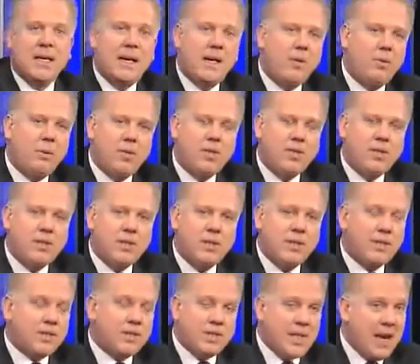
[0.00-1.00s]
It was
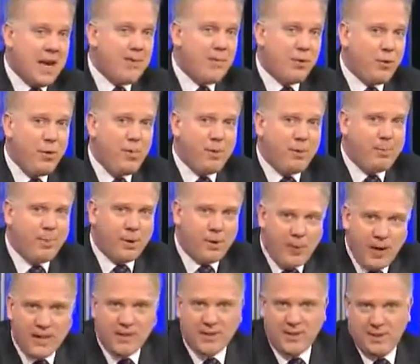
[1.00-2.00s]
the same group of
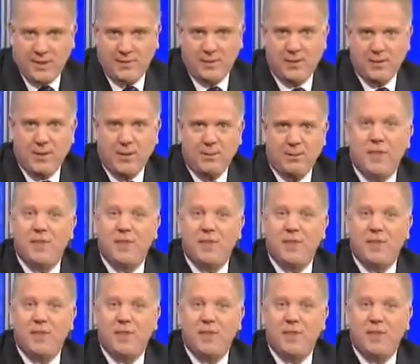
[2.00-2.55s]
progressives,